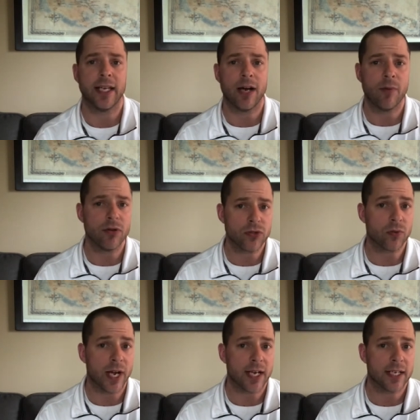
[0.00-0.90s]
Now most
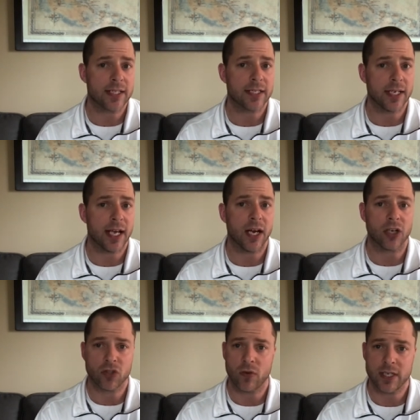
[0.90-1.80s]
rackets today are
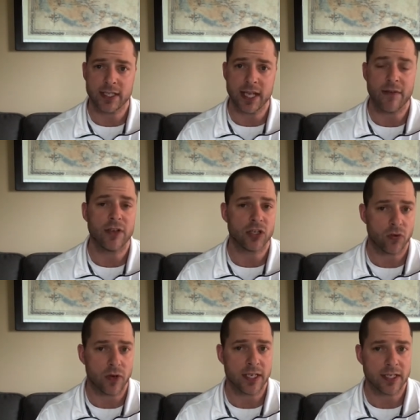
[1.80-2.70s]
27 and
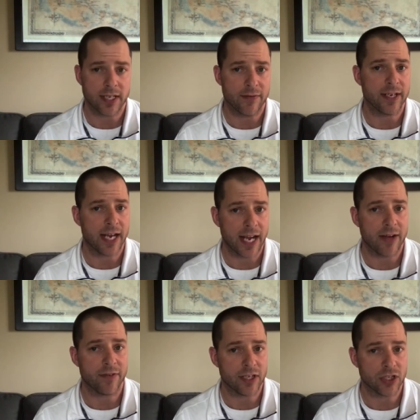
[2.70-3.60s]
27 and a
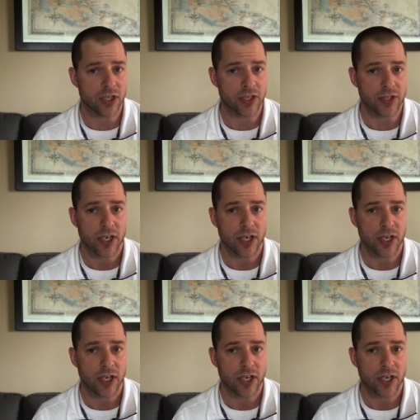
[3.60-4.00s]
half inches